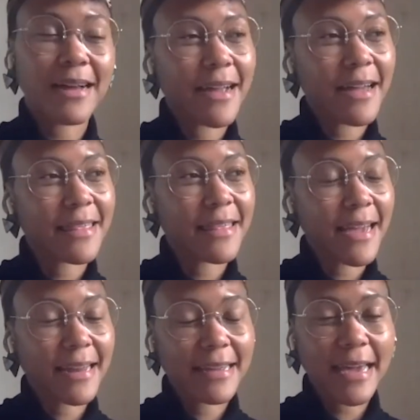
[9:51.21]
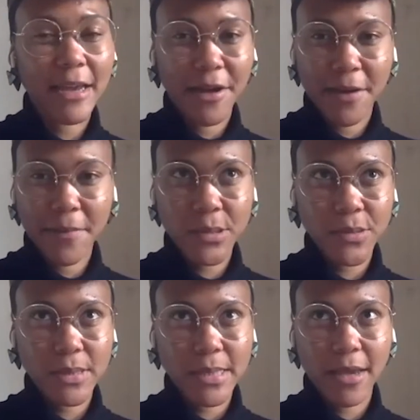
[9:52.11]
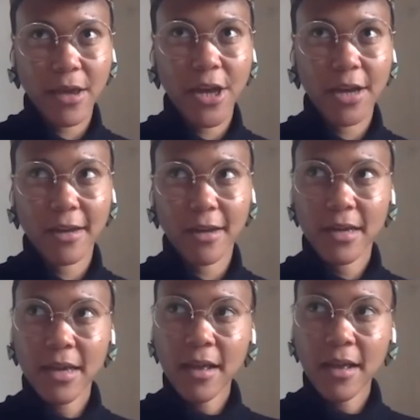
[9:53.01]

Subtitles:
Like, I think, and again, going back to what we were saying earlier,